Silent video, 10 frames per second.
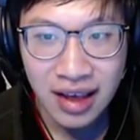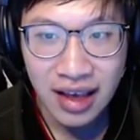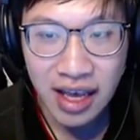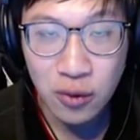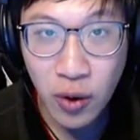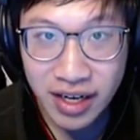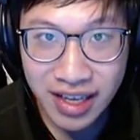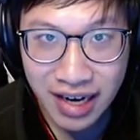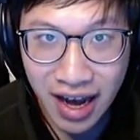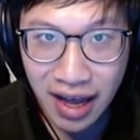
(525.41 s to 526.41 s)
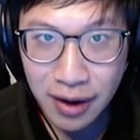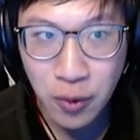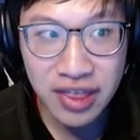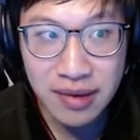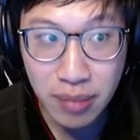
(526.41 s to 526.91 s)
and what can I
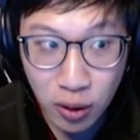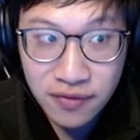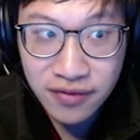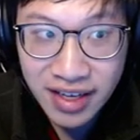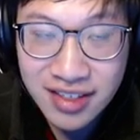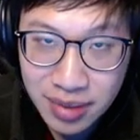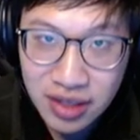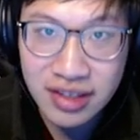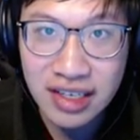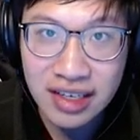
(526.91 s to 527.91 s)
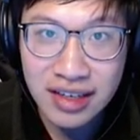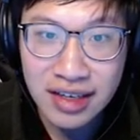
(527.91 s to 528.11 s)
with the most flexibility